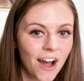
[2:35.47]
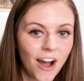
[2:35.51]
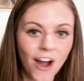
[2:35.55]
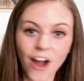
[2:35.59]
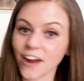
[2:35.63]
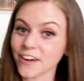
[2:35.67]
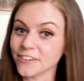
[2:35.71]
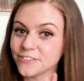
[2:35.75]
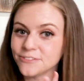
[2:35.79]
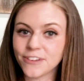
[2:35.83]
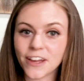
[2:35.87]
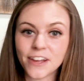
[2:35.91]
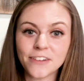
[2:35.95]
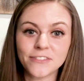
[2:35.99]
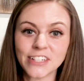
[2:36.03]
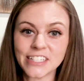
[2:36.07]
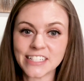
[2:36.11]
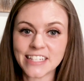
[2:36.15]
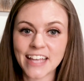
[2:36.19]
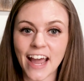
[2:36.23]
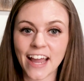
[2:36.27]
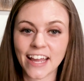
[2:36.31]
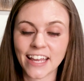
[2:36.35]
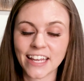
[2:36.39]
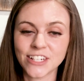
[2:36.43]
our
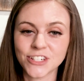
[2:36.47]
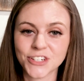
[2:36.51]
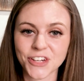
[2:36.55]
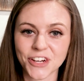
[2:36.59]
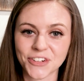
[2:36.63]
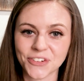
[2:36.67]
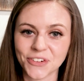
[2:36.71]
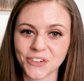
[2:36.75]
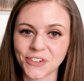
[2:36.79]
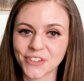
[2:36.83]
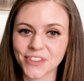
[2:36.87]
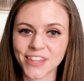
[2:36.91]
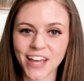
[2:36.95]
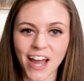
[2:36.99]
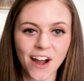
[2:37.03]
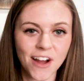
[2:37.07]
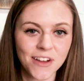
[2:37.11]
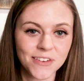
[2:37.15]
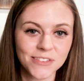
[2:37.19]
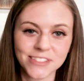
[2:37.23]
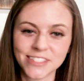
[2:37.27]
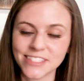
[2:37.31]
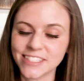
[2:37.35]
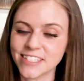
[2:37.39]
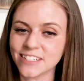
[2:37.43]
favorite tech in general
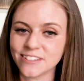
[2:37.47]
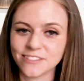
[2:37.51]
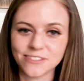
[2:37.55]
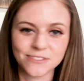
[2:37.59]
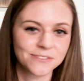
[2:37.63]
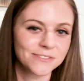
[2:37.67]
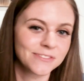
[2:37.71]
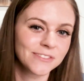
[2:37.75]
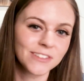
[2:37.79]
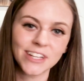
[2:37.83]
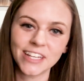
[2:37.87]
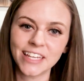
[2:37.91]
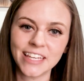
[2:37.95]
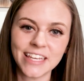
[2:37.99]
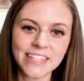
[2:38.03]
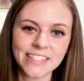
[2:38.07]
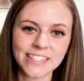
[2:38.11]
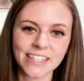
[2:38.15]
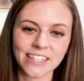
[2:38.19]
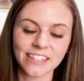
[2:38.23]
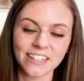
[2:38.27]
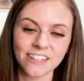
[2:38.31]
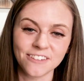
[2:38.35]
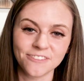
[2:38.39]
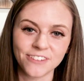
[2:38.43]
that didn't
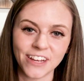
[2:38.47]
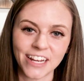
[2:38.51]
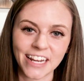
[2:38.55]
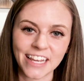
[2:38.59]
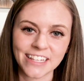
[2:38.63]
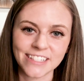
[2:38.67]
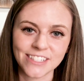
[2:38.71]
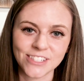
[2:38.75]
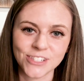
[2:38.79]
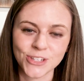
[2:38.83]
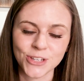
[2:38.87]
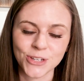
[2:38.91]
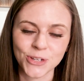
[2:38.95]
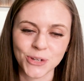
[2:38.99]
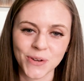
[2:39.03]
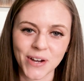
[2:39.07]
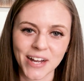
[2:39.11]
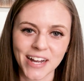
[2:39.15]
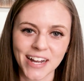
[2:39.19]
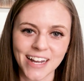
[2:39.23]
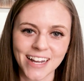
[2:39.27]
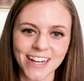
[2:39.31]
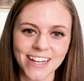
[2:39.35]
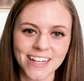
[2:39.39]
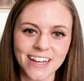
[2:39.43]
easily fit into
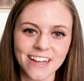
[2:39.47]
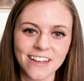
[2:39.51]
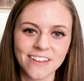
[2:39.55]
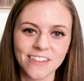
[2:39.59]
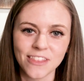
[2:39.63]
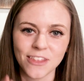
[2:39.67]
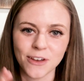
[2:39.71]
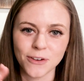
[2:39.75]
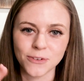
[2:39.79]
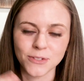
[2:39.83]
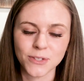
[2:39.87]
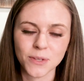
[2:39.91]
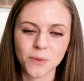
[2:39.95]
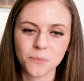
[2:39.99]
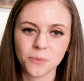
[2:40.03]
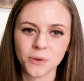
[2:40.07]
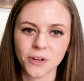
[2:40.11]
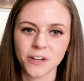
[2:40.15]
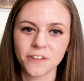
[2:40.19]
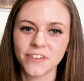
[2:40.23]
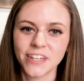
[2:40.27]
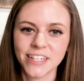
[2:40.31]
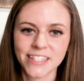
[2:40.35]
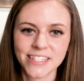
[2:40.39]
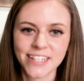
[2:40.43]
uh, those
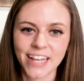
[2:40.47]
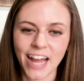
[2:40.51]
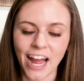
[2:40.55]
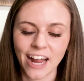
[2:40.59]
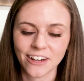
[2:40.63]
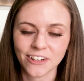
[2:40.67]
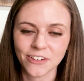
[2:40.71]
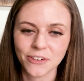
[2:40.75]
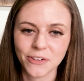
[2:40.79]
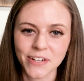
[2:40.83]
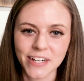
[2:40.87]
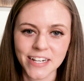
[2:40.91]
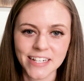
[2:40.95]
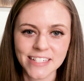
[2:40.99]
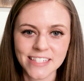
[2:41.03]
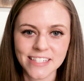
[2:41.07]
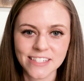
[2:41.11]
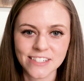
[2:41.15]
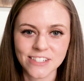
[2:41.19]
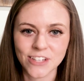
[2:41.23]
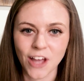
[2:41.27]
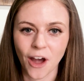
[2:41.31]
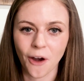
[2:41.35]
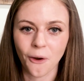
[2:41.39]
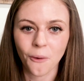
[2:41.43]
previous categories.
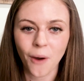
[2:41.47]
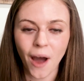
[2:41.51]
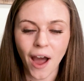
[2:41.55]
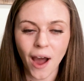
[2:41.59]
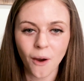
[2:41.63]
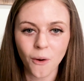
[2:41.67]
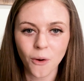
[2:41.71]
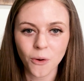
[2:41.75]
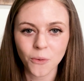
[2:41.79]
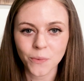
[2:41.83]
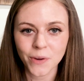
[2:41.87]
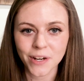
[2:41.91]
So our